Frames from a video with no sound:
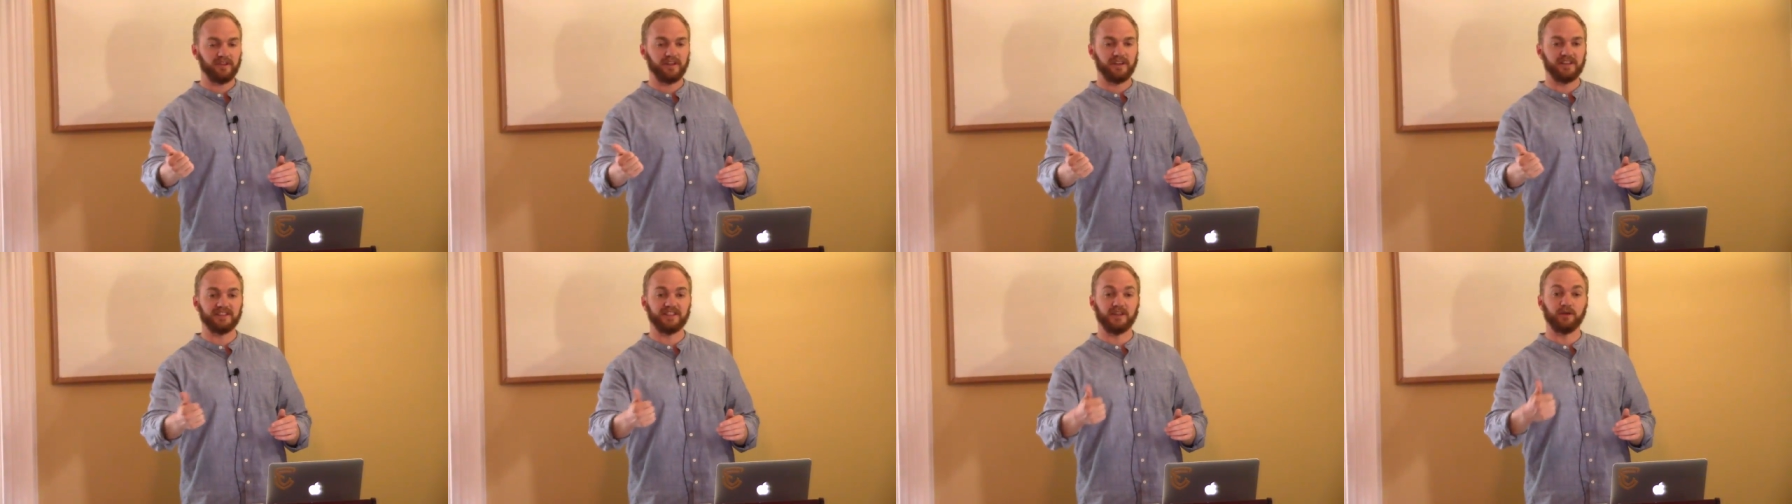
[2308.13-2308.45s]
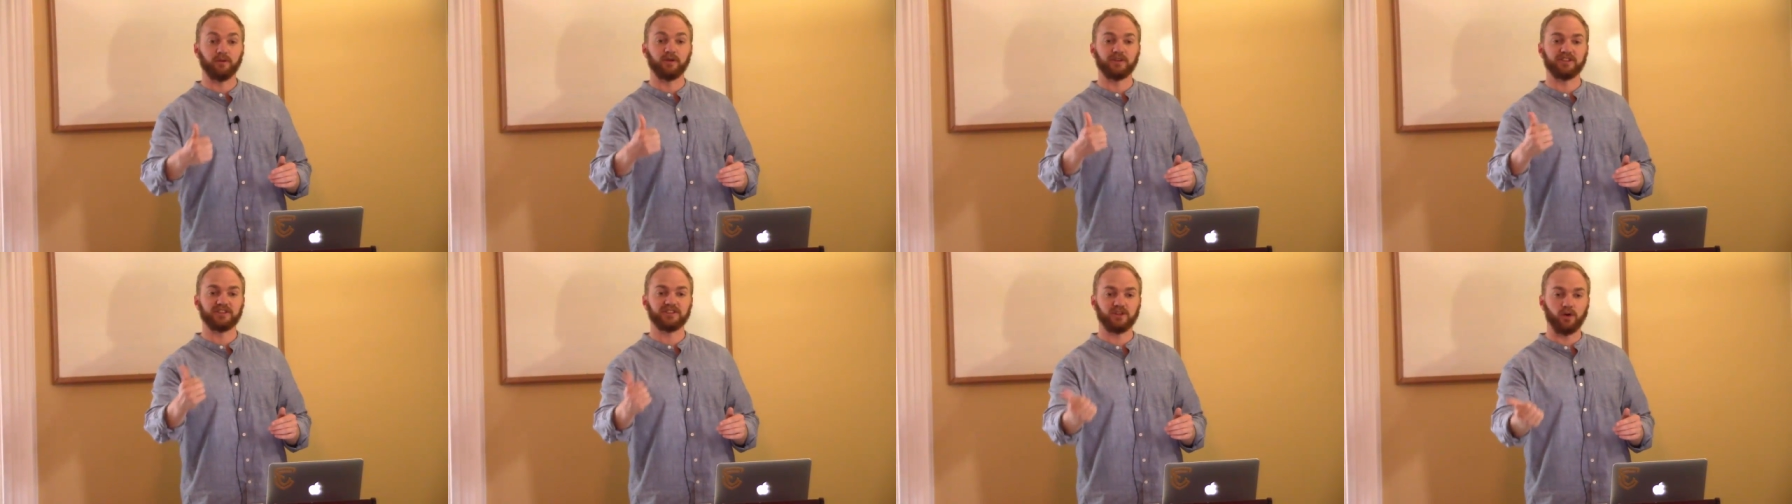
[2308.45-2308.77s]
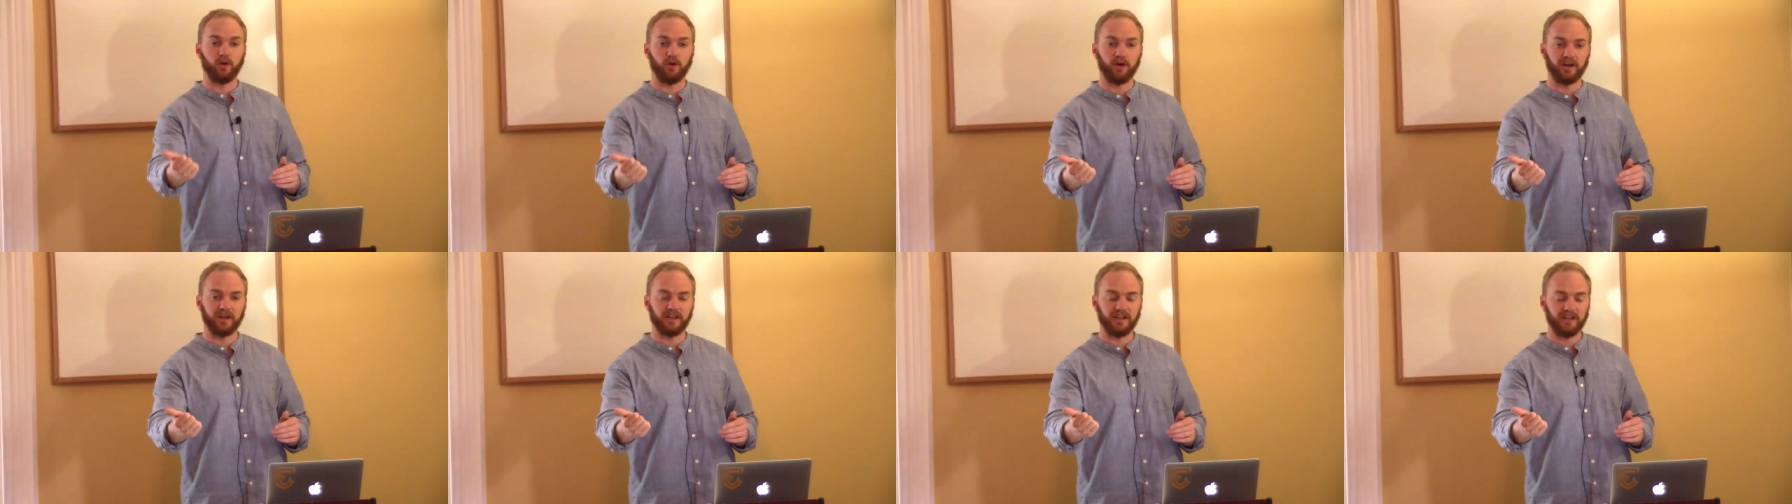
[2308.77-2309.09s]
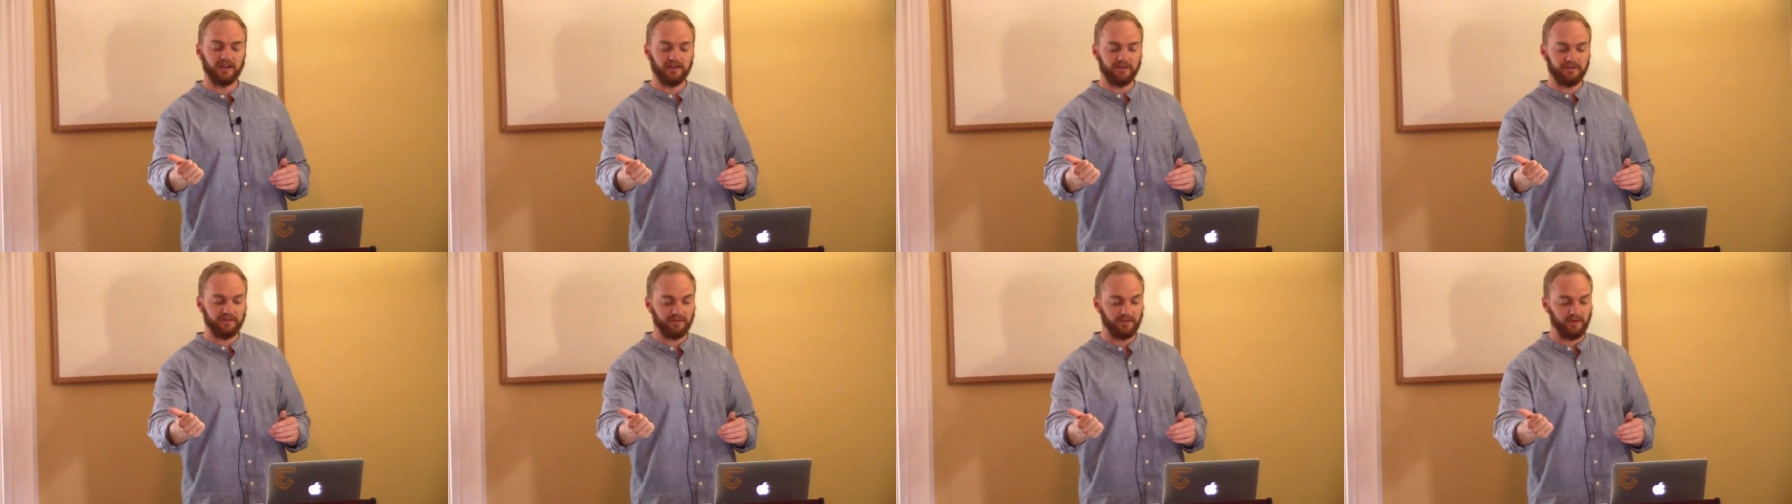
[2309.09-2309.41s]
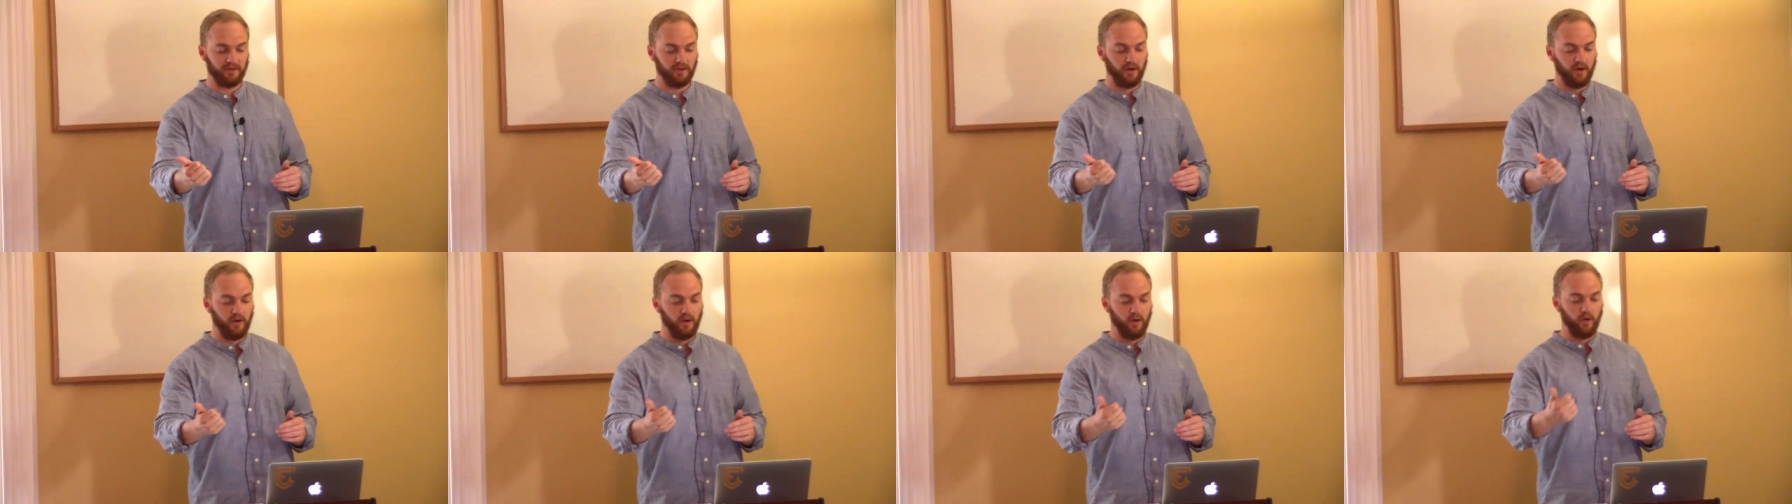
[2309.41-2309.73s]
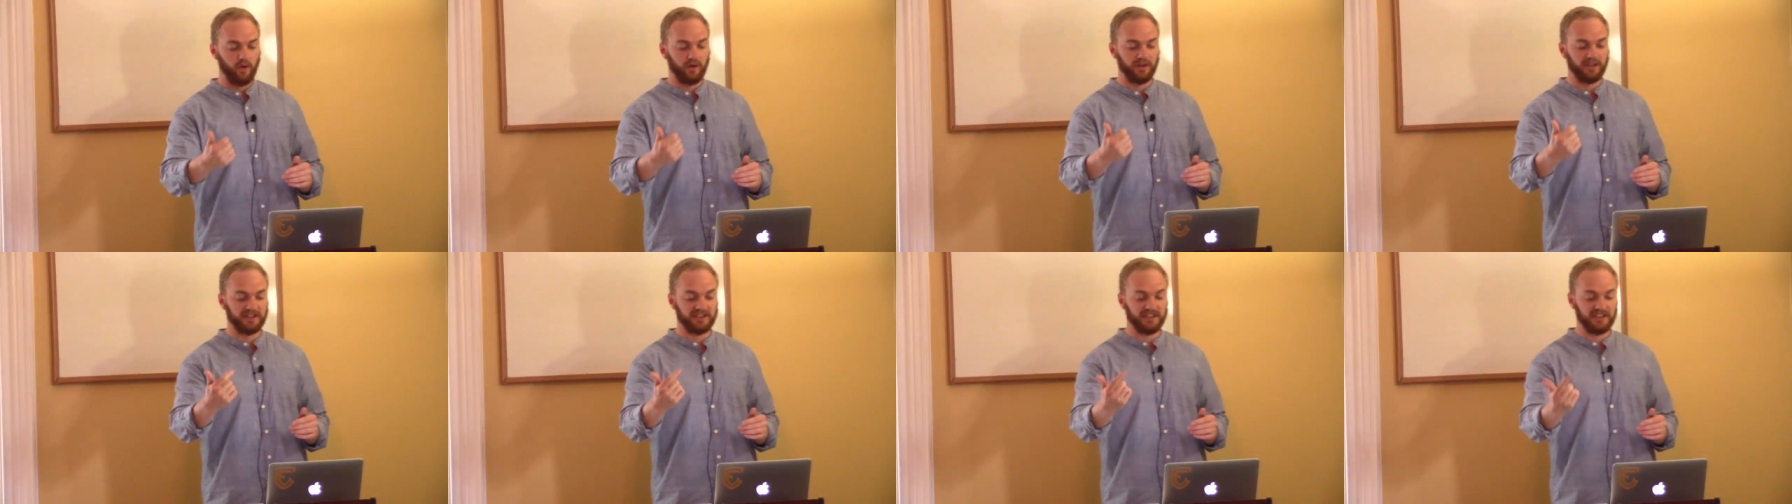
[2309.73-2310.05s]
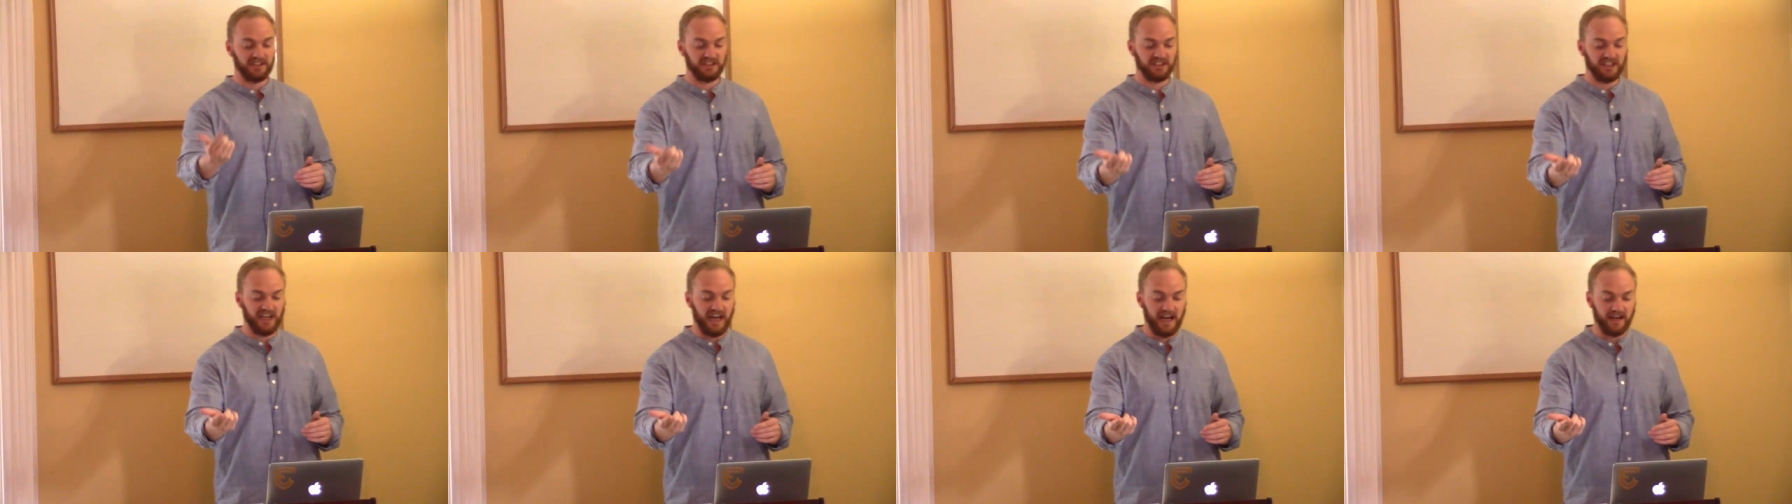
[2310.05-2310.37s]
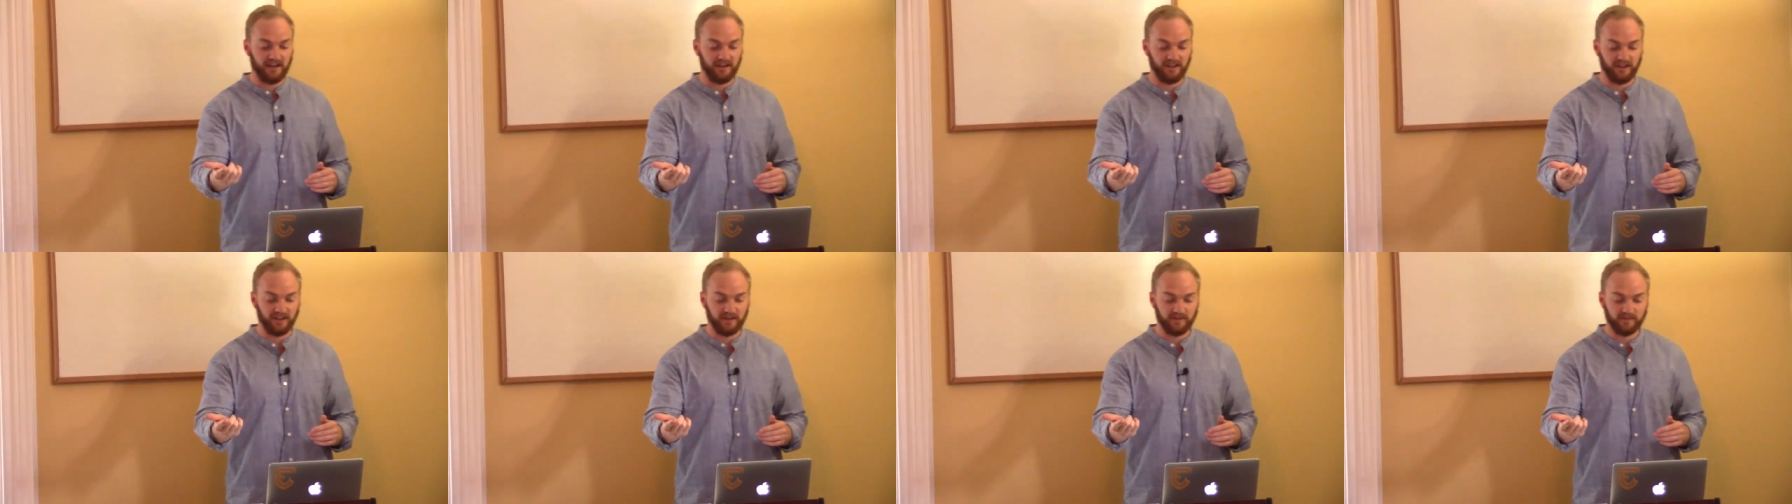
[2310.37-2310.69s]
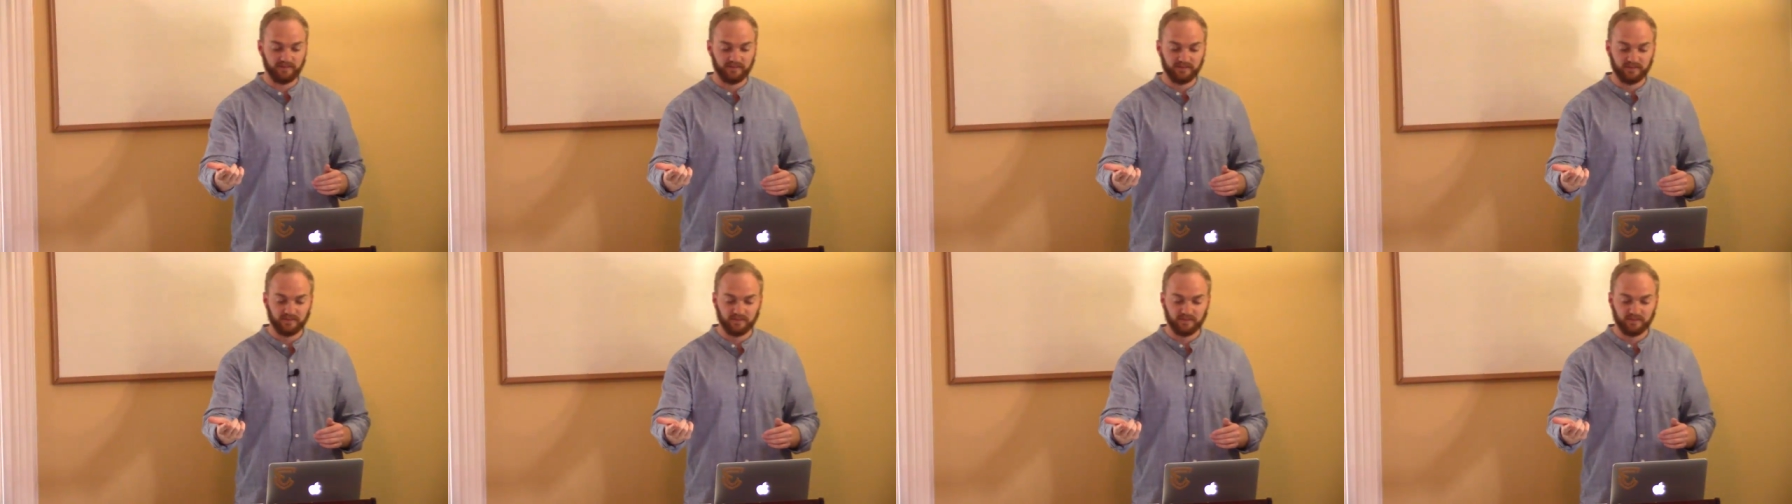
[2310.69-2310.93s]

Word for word: is it restorative or does it shatter?